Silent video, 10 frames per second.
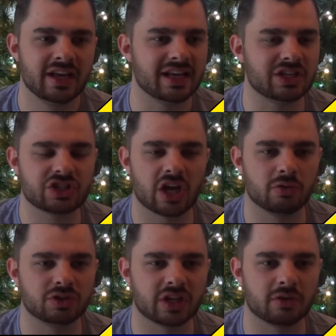He's
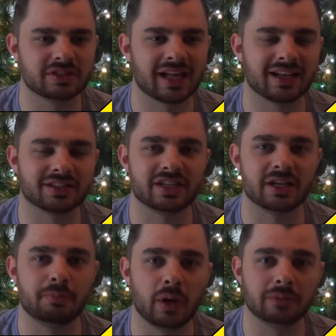so, so
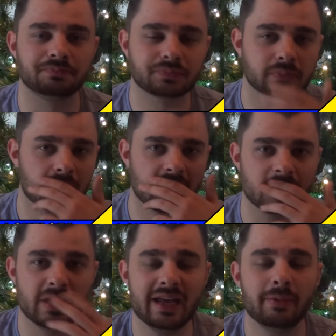talented. But
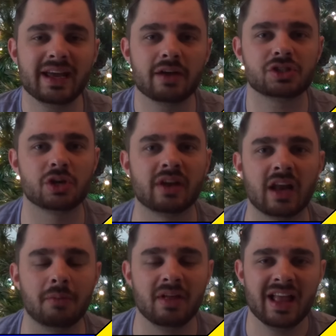we go 2-0
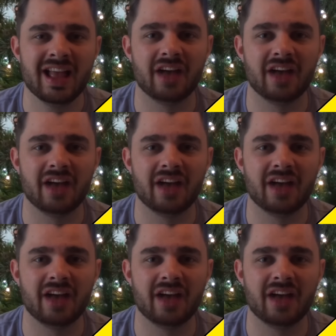up,